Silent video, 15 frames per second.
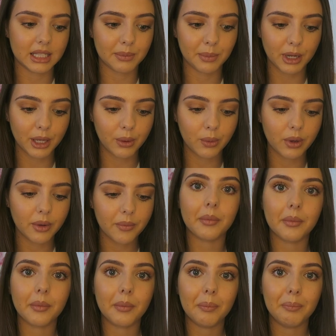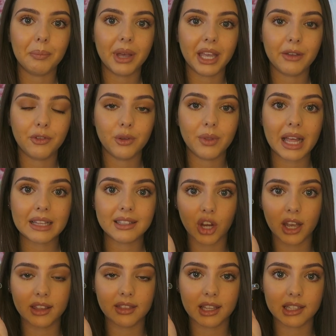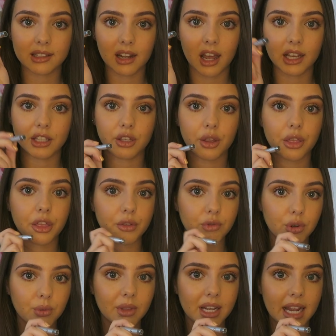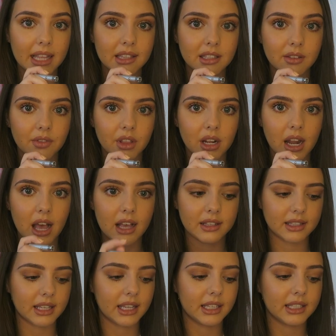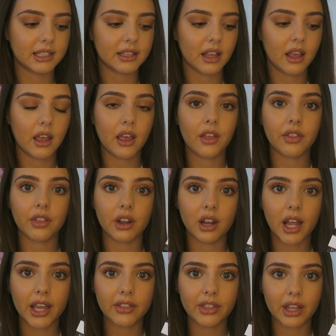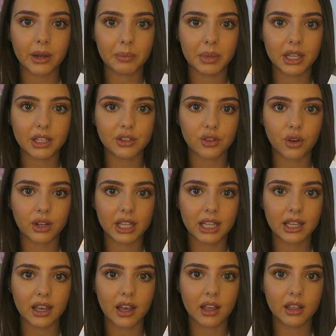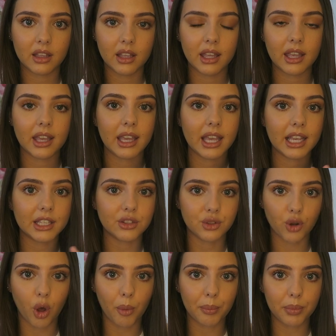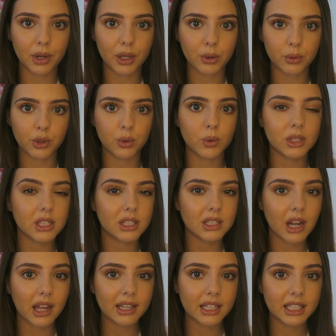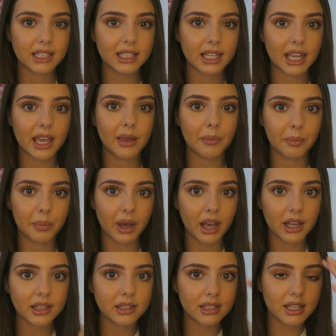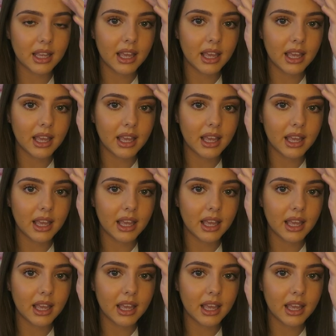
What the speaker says: it's blue. But if you then shine this light through the lens of the glasses, the light that appears on here is not blue. You can slightly see it, but